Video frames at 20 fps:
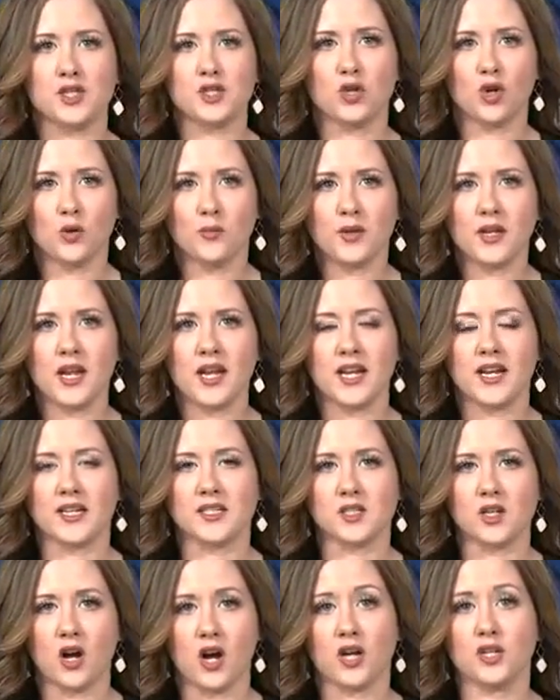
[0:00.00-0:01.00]
terminating
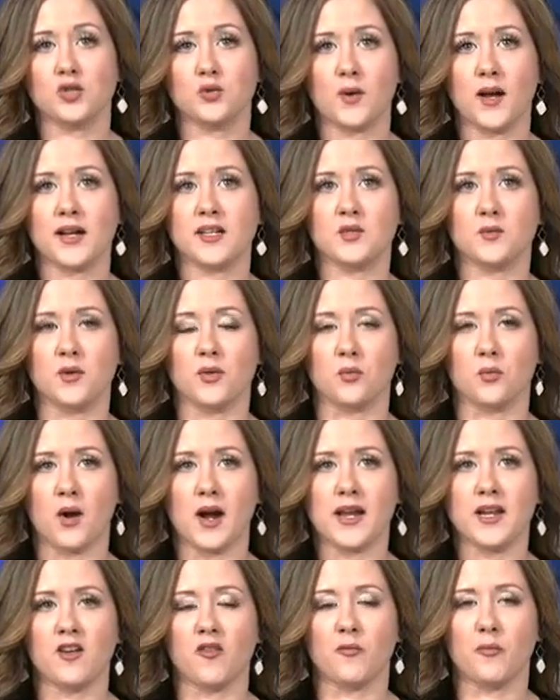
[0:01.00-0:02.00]
its contract with
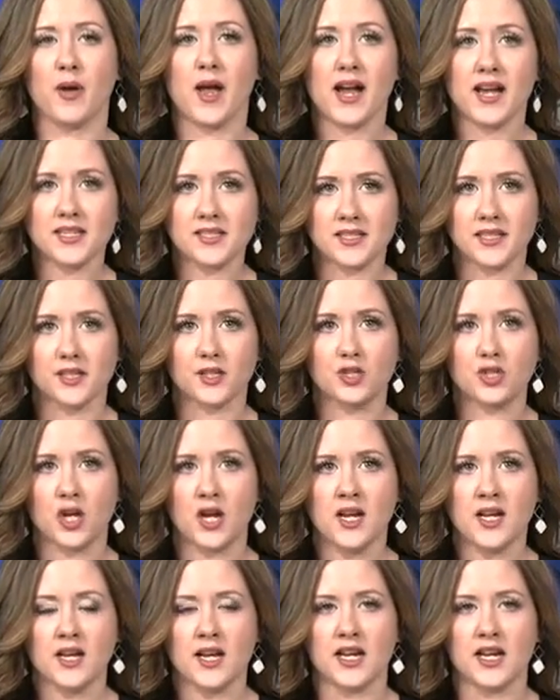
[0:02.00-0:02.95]
Rite of Passage.